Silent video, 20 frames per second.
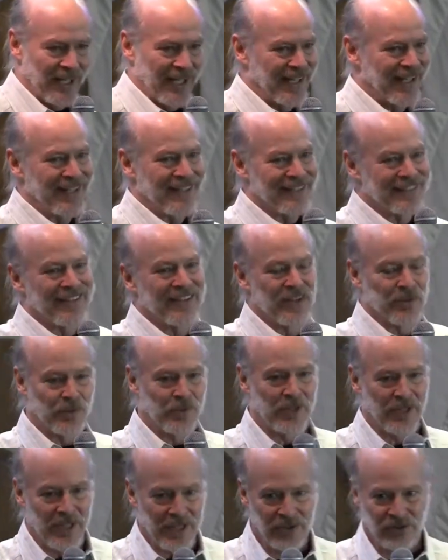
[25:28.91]
it isn't the
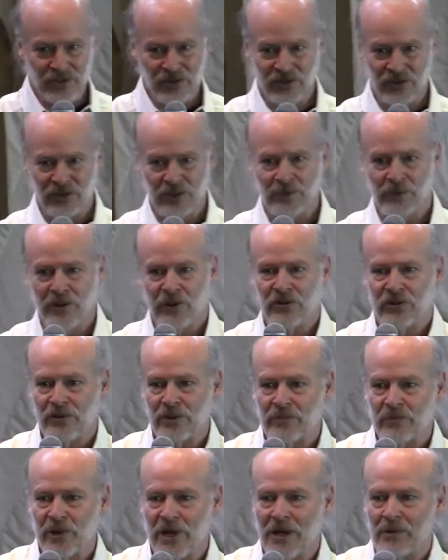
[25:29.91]
relationship that's
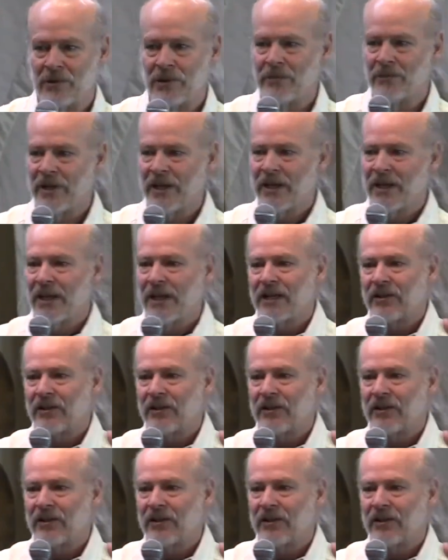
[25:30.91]
the problem,